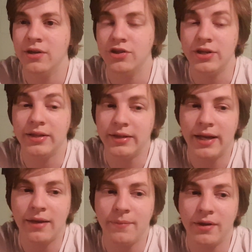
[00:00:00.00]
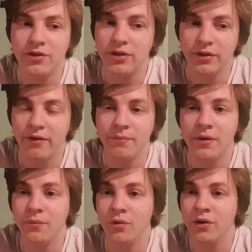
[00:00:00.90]
She didn't like me. She didn't love me
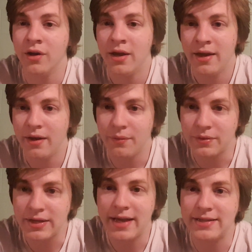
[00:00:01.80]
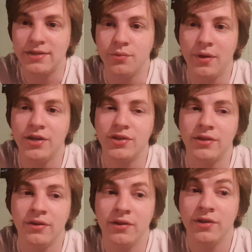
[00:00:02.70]
anymore. It was that situation.